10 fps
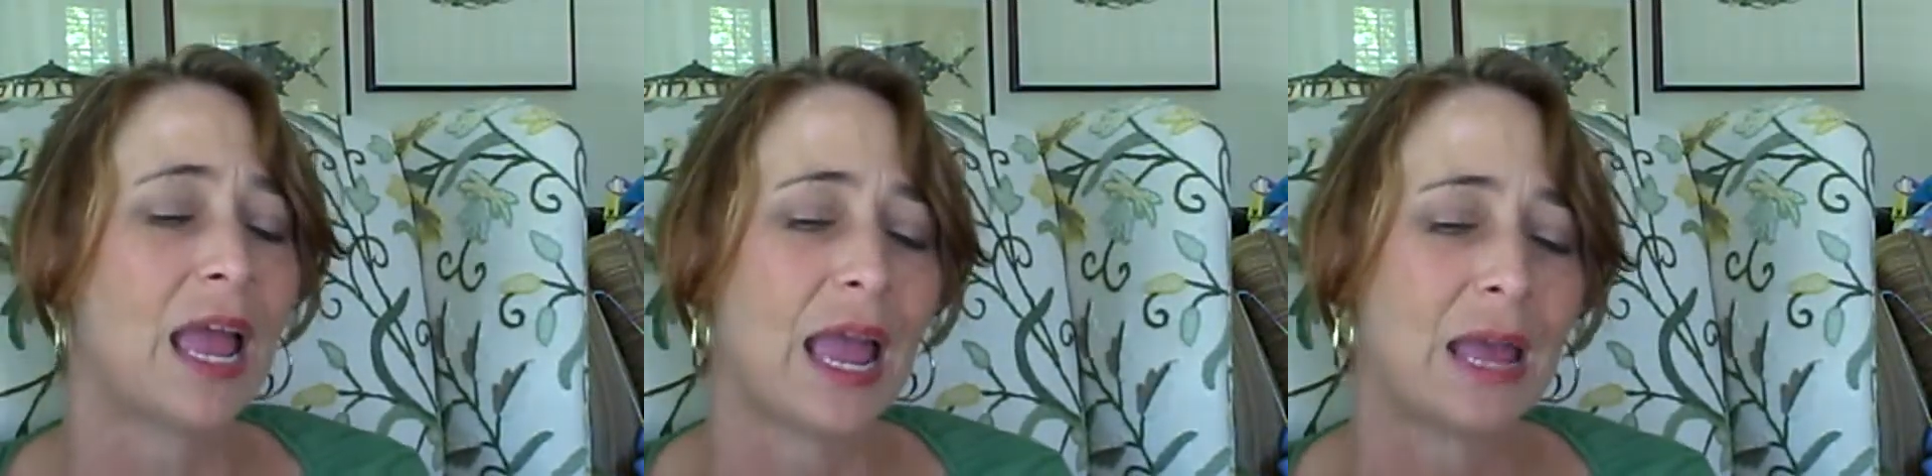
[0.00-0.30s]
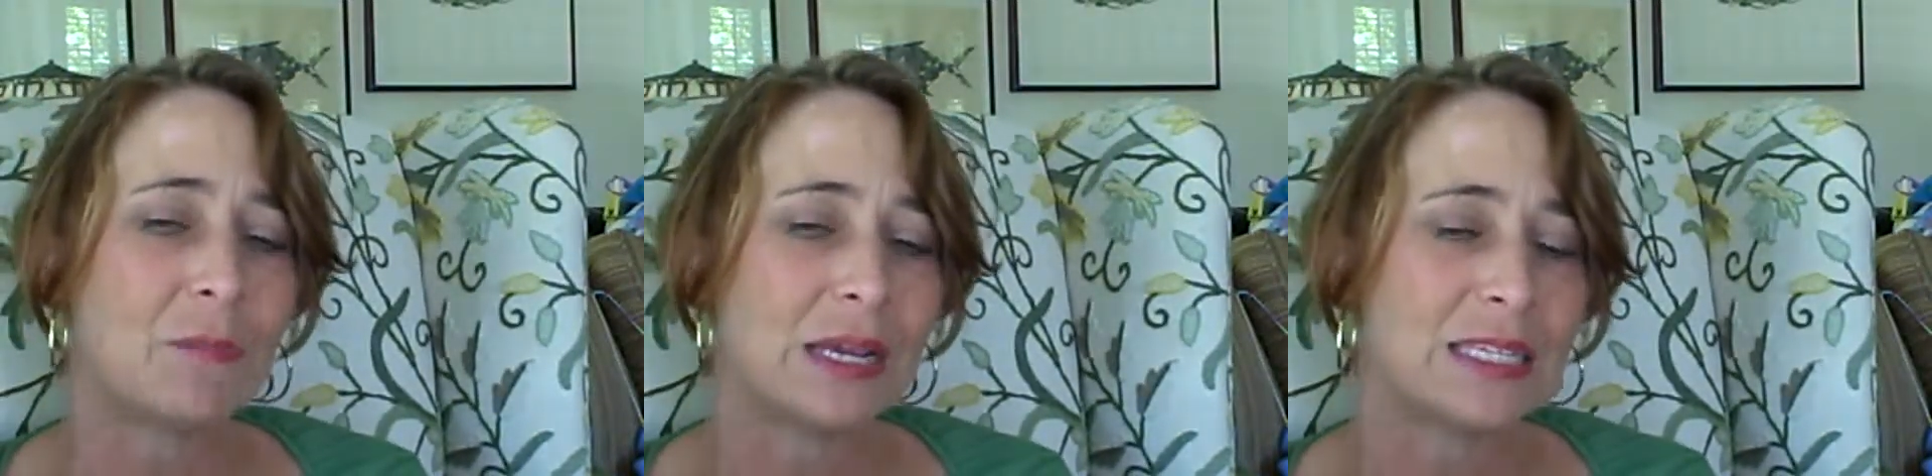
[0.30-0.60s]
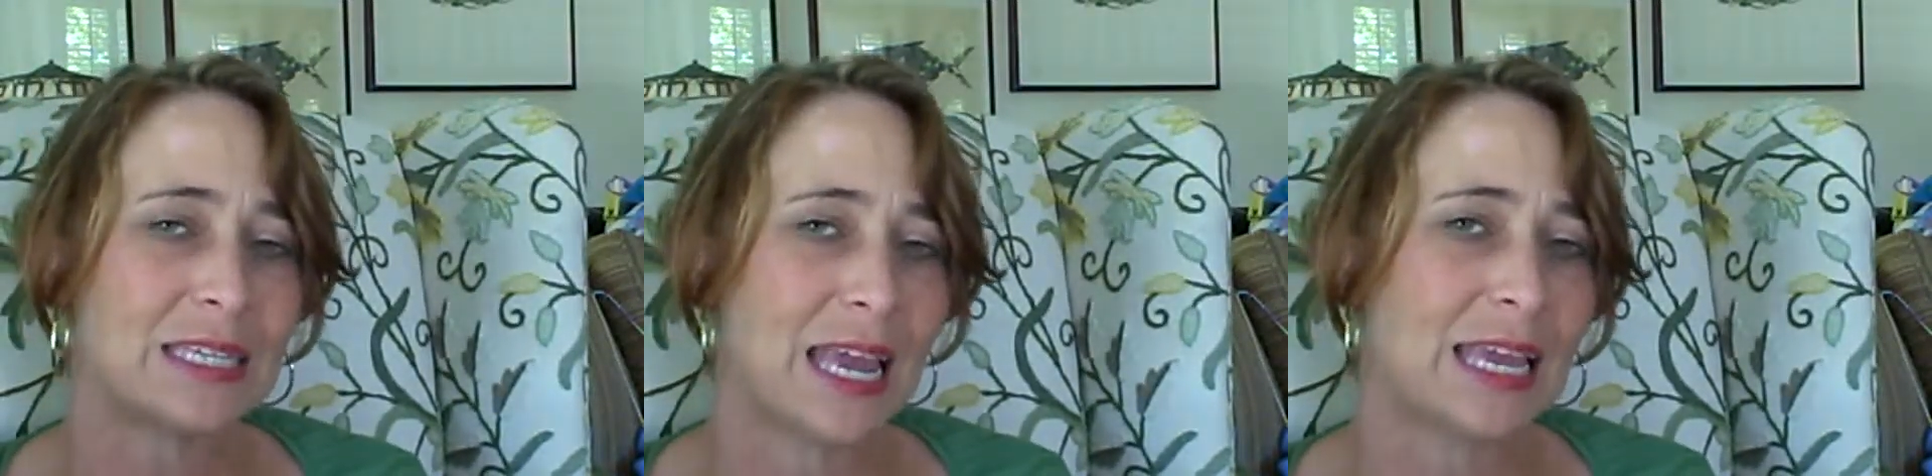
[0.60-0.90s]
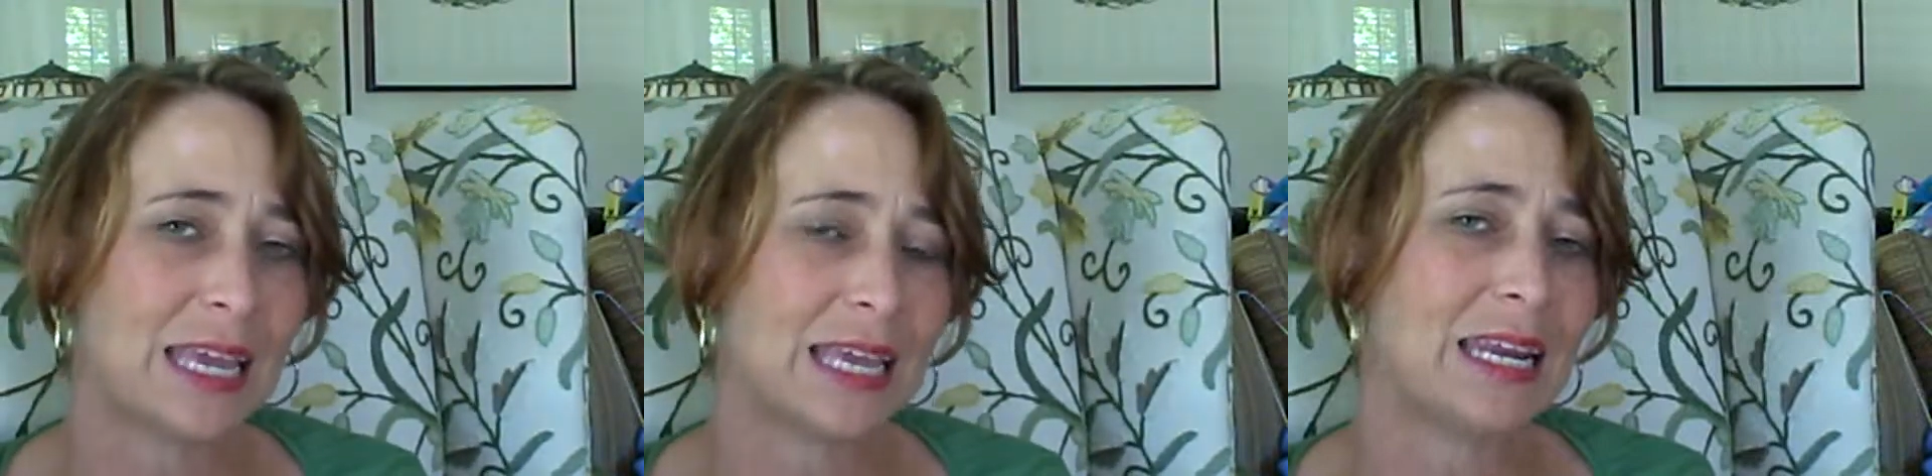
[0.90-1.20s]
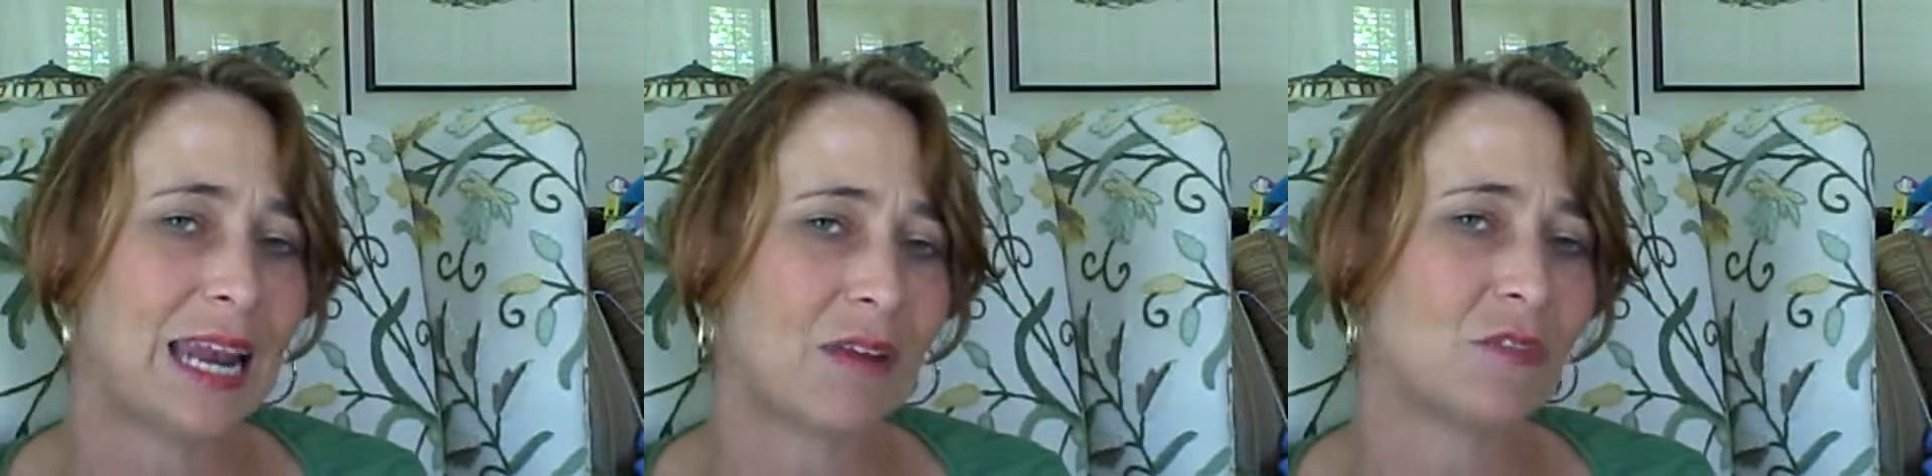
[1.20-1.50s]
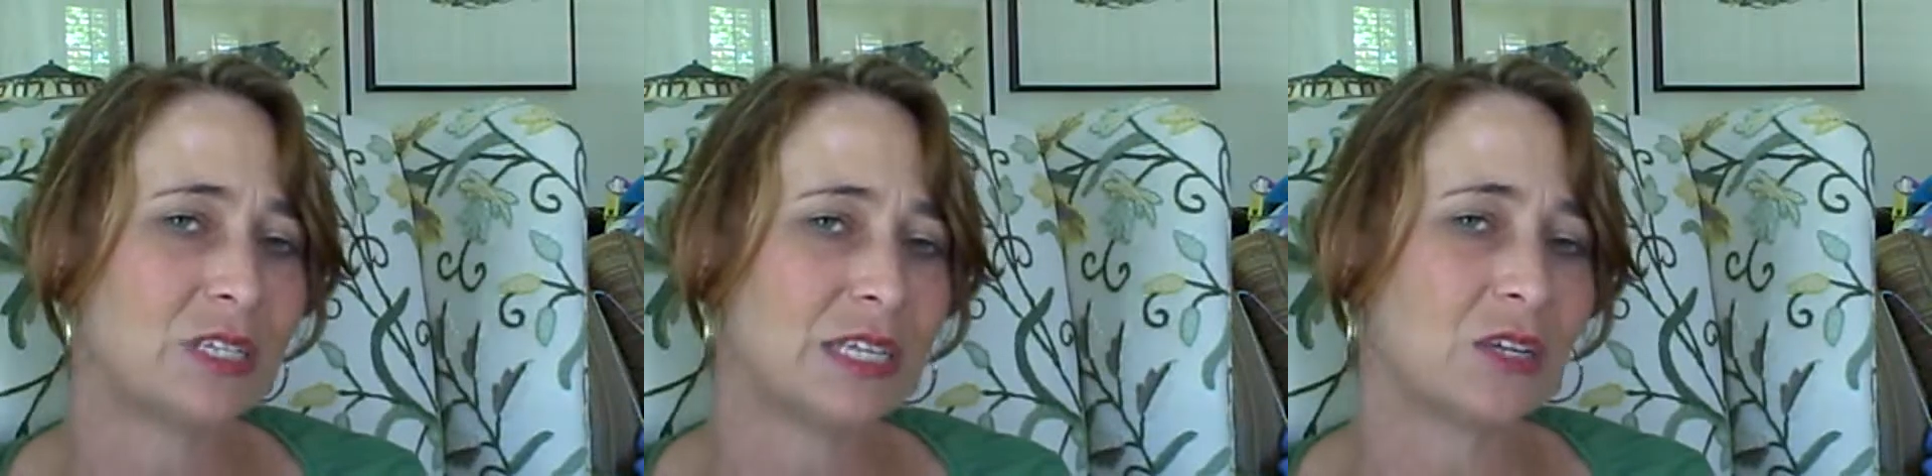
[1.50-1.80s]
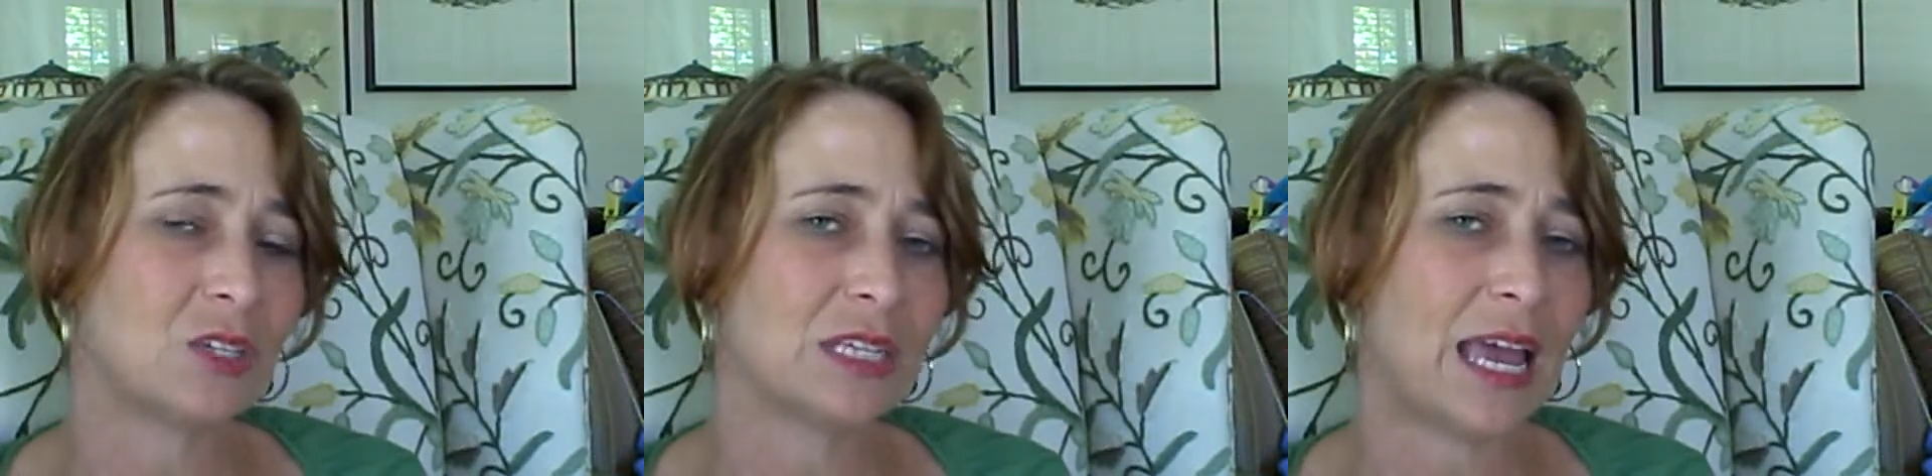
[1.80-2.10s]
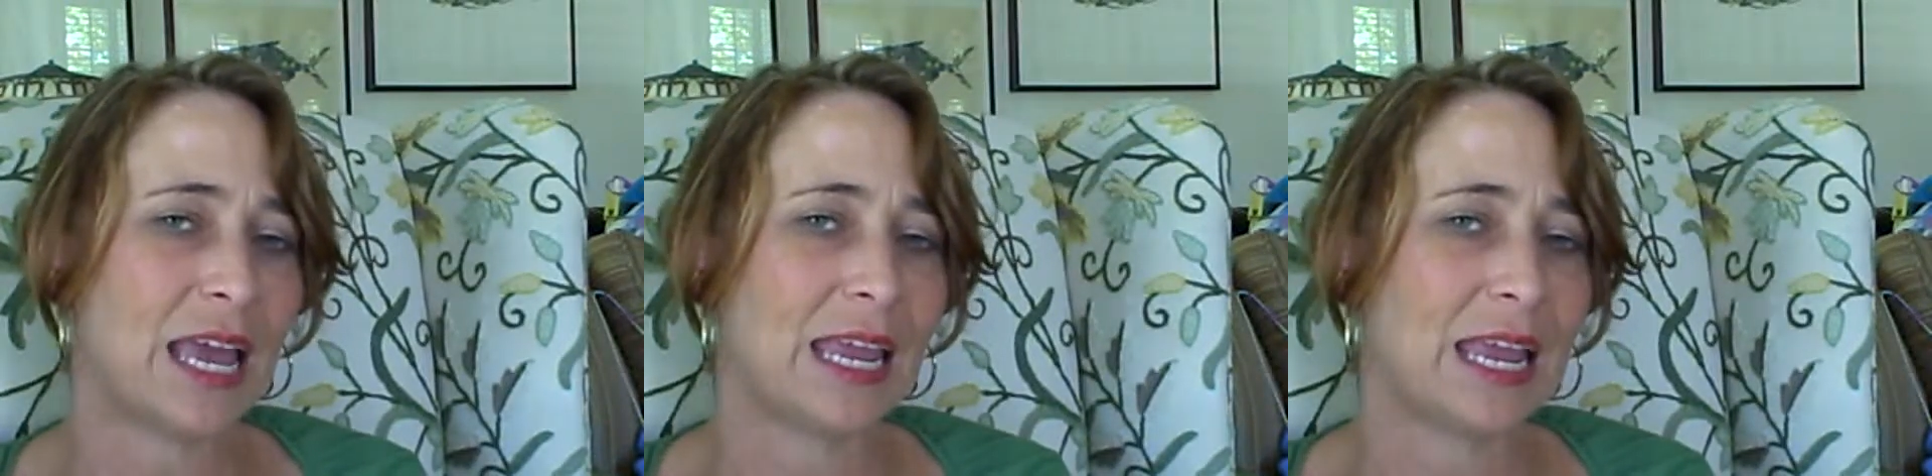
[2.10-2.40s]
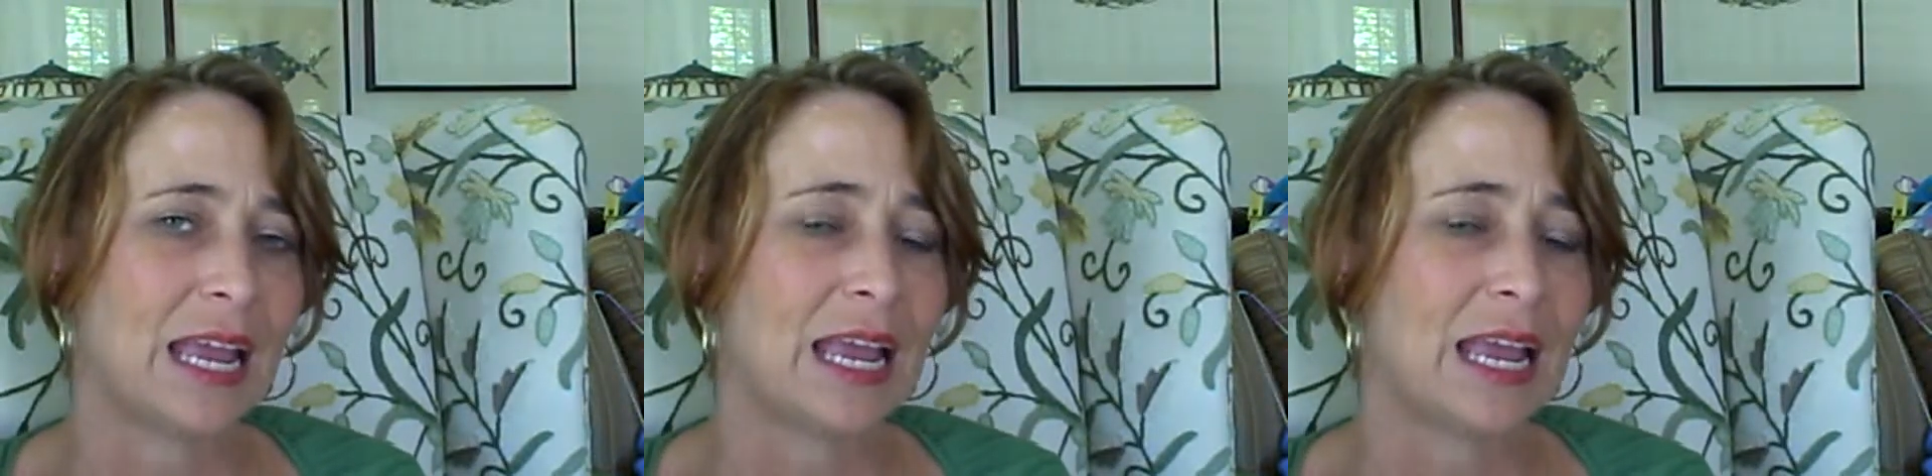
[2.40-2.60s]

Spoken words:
And by staying in it every single day,